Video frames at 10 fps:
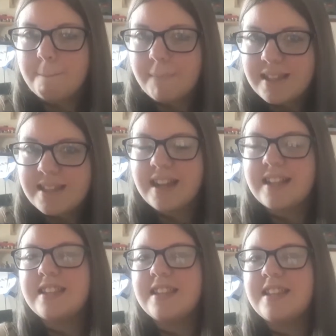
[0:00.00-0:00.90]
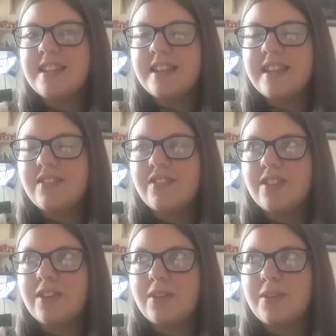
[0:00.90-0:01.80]
my dad didn't
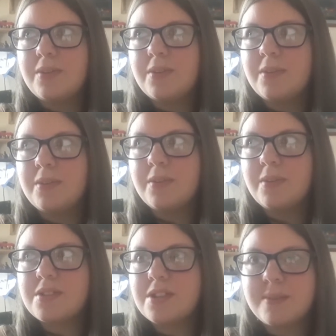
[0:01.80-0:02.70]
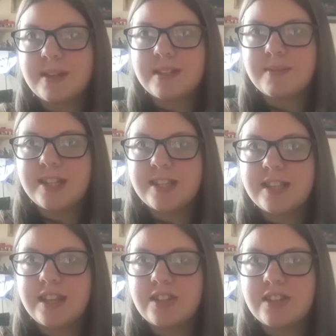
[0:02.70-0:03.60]
even know what time we had to be at the
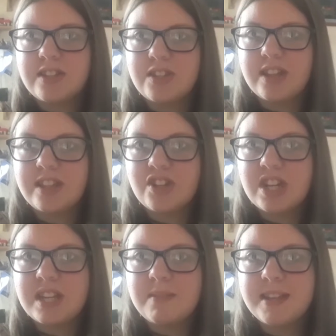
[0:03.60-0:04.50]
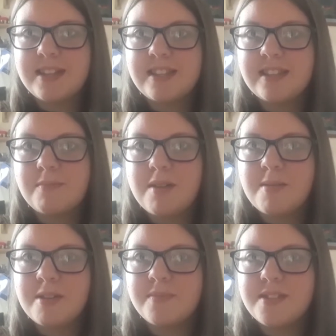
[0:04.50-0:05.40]
station to get the train because it's at
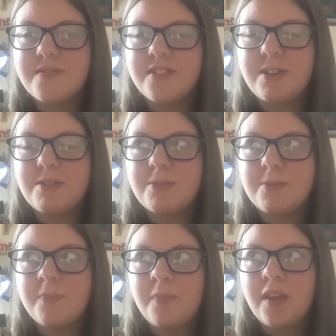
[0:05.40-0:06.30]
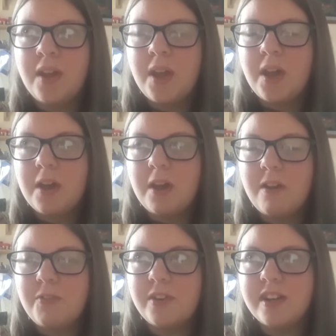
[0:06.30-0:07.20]
Birmingham Symphony Hall,
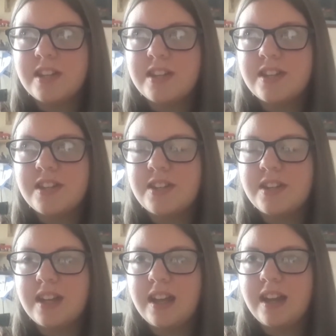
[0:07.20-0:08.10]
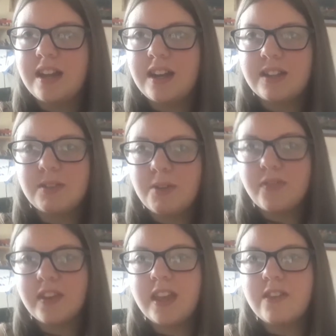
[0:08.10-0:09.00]
of which I don't
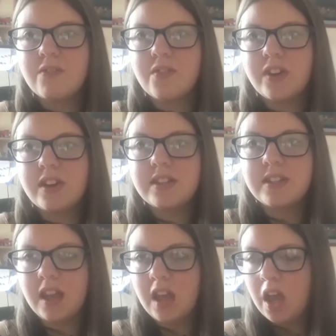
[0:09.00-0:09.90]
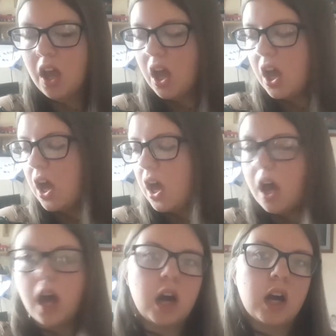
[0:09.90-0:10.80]
think either of us
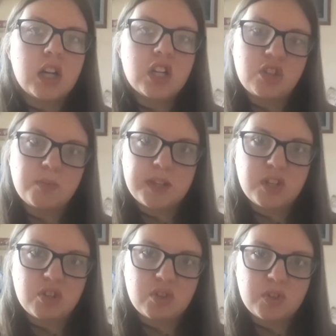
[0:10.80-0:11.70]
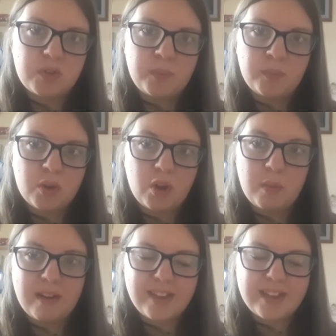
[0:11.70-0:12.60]
are 100% sure on
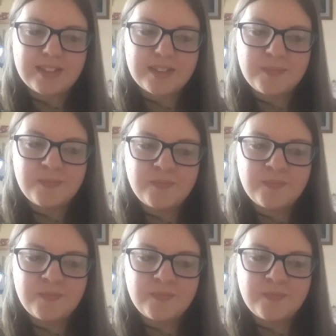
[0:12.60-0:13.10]
where it is.